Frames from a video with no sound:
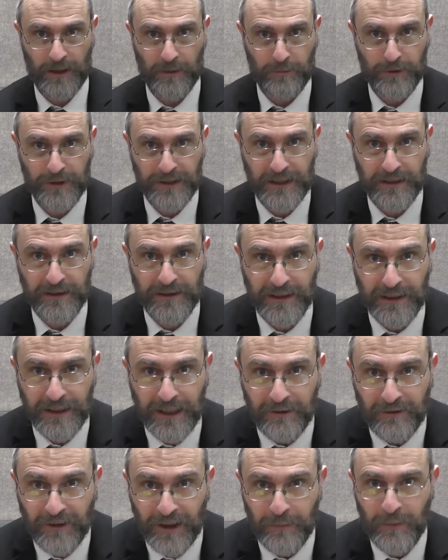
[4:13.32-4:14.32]
proceeds to
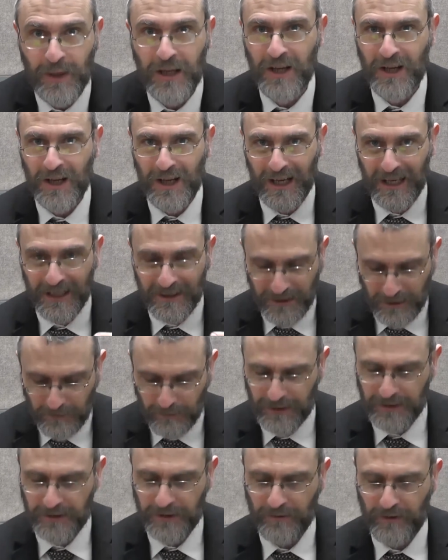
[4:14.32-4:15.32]
give him as the
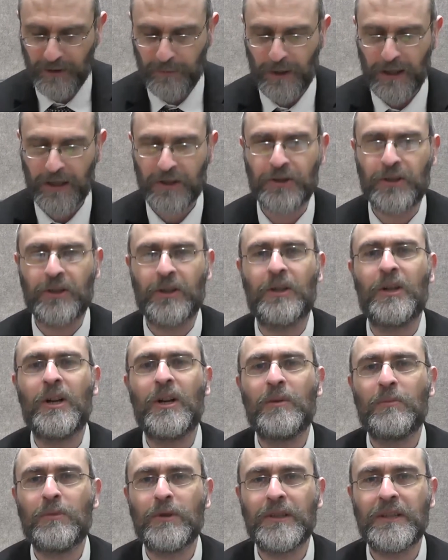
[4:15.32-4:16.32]
rest of the parsha
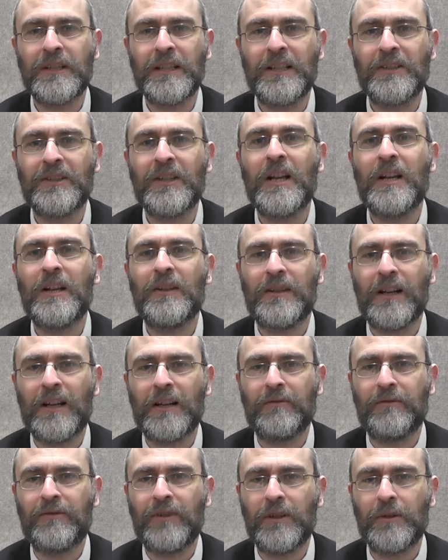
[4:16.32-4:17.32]
proceeds to
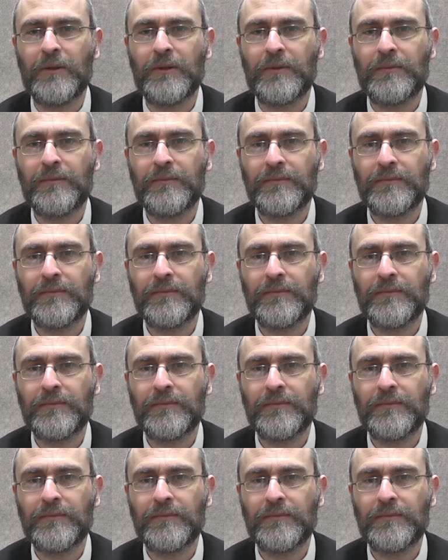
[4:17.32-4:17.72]
unfold.